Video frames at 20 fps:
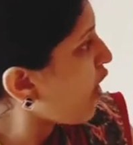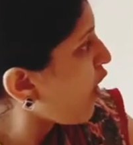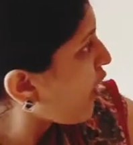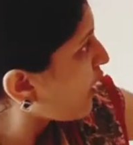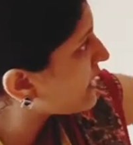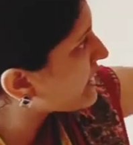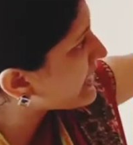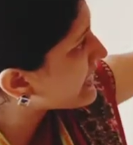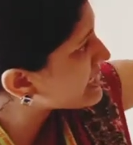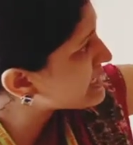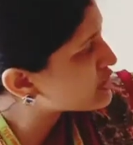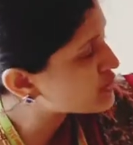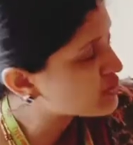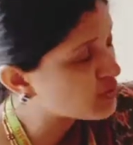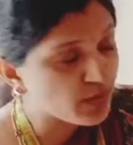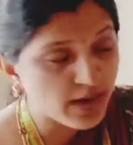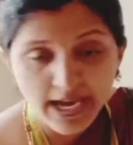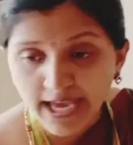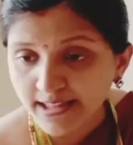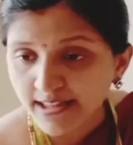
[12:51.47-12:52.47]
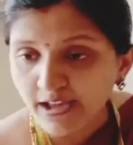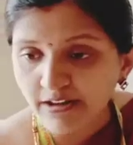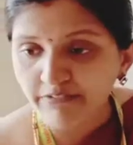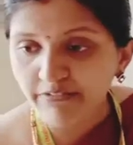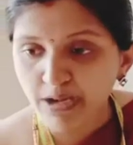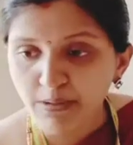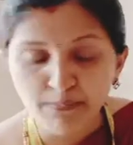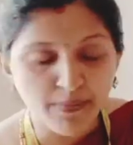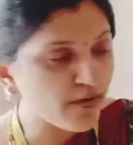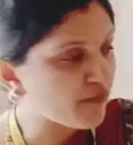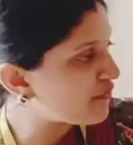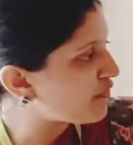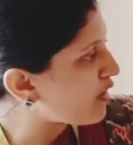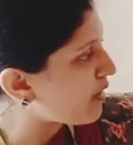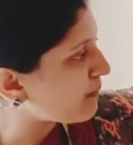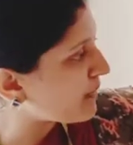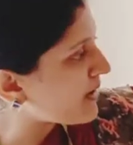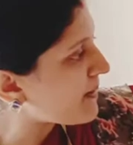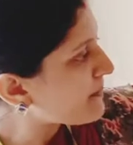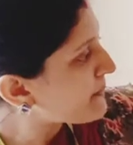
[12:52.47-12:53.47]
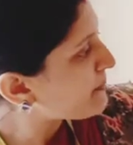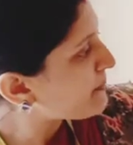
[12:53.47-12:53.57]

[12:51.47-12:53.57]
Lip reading: all these together will perform a